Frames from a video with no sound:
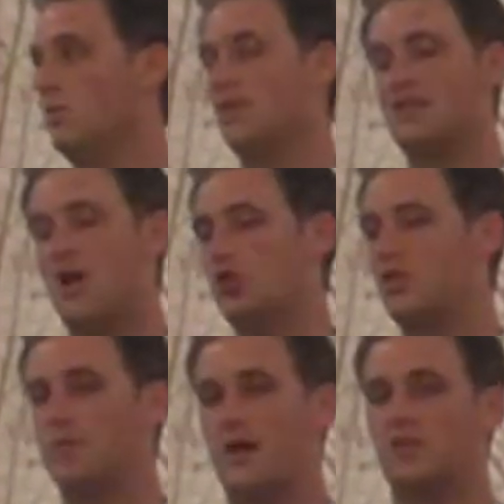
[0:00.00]
It's not
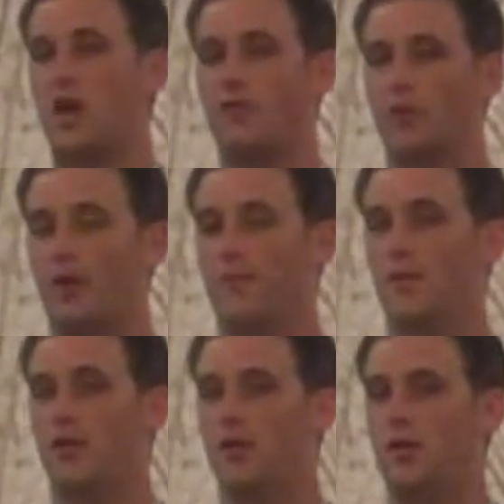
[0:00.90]
just about software.
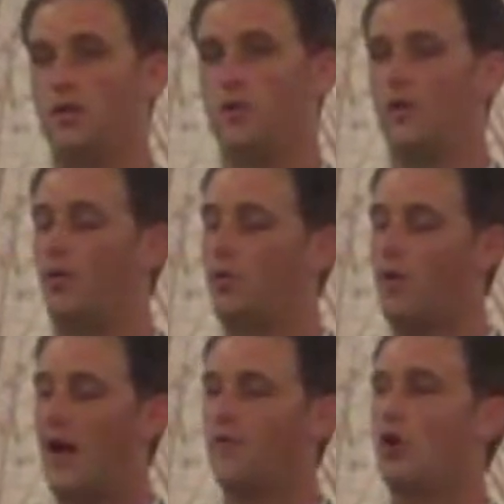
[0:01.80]
Right? When
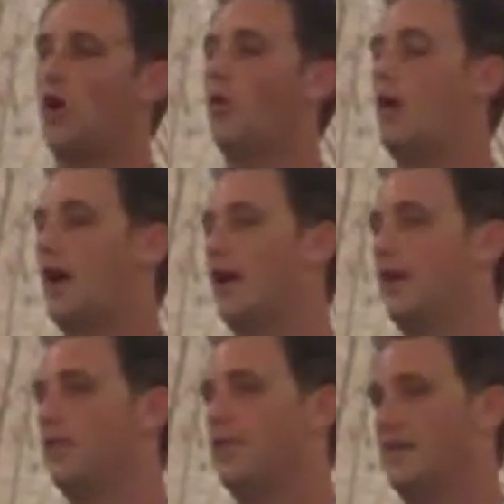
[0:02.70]
you have an ROI
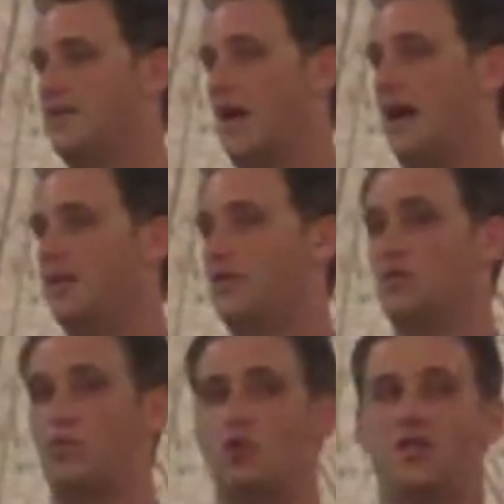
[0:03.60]
that's tied to
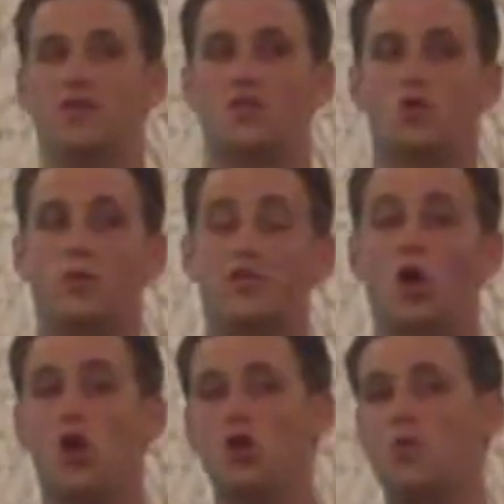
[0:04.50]
these sports tickets and suites,
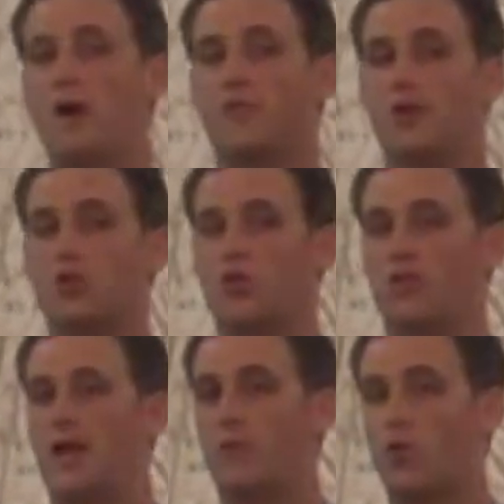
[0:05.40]
you have to make sure
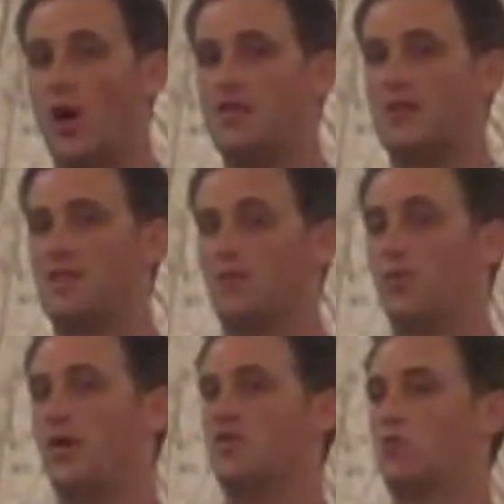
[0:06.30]
that that process is in
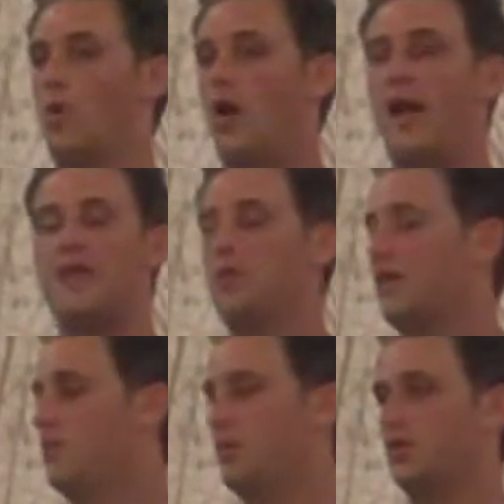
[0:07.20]
place as well.
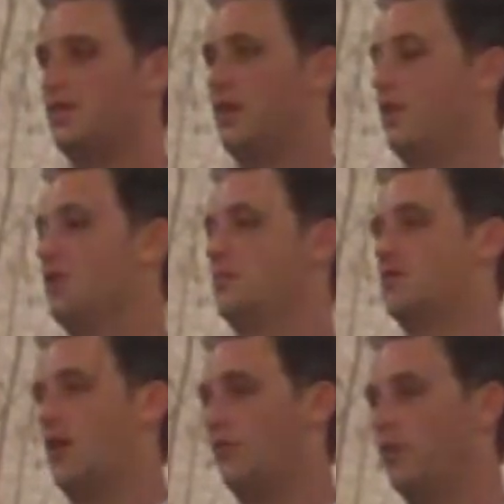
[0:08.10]
Anybody can build a ticket management
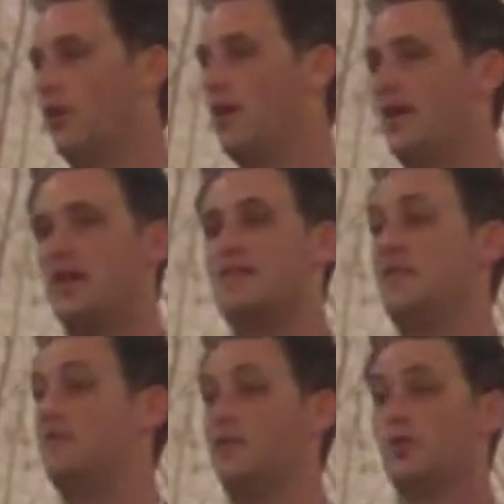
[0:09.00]
software. It's
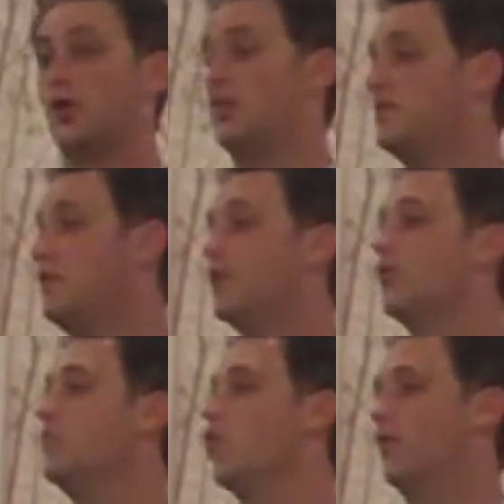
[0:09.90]
easy. You're going to see
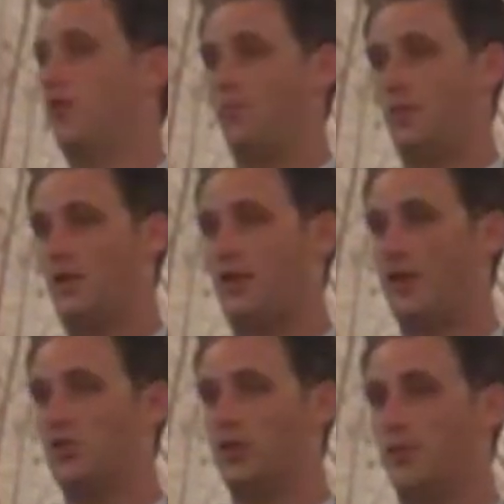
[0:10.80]
30 more of them in the
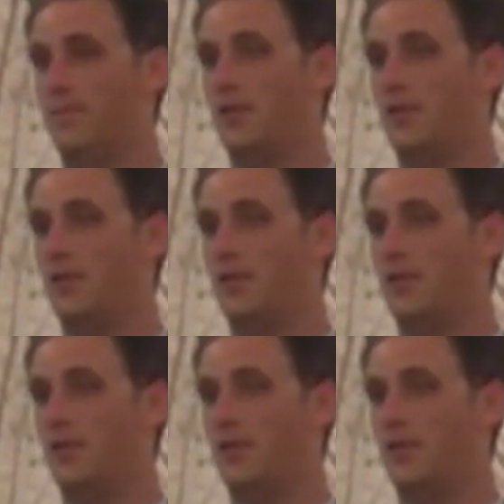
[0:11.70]
next year.